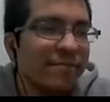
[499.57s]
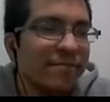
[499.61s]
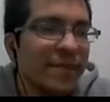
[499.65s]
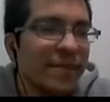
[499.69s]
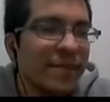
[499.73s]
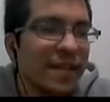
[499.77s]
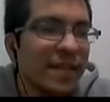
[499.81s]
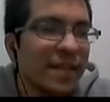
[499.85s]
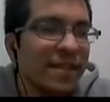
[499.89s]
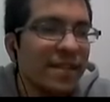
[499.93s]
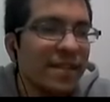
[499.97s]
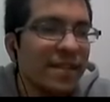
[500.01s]

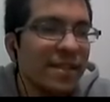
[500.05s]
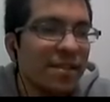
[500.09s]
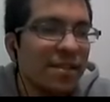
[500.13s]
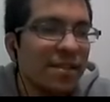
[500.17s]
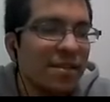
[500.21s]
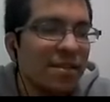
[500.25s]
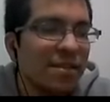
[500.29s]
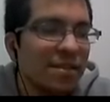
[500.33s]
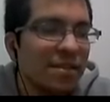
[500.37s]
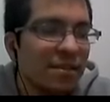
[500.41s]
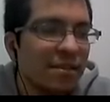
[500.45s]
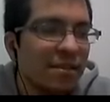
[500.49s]
set
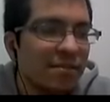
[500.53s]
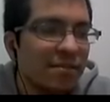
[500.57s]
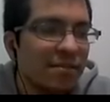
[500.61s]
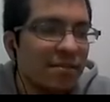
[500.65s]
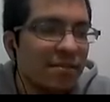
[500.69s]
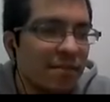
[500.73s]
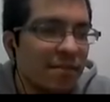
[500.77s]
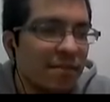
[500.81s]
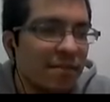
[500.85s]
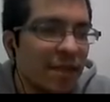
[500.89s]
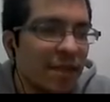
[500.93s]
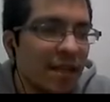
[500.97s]

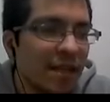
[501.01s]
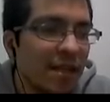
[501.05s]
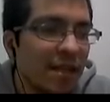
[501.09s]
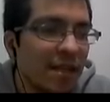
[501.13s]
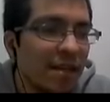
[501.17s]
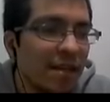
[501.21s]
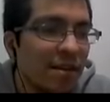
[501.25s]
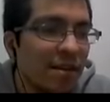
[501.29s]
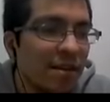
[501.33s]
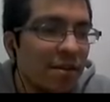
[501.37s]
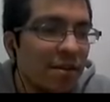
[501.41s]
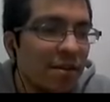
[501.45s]

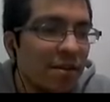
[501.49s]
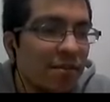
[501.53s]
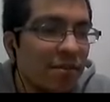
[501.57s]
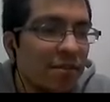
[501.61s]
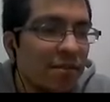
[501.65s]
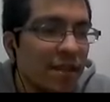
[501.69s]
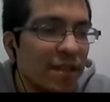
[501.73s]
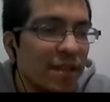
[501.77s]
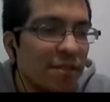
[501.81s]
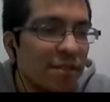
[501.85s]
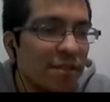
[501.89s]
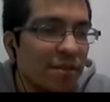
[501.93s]
of
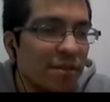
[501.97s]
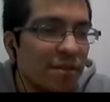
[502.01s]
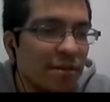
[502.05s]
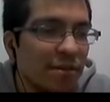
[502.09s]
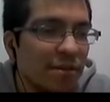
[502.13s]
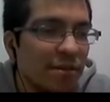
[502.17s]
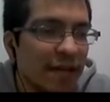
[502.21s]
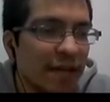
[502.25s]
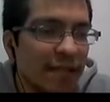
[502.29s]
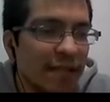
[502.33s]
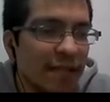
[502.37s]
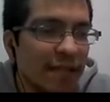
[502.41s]
these
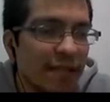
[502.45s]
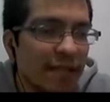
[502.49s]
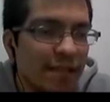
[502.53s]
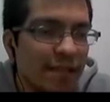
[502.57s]
OIDs.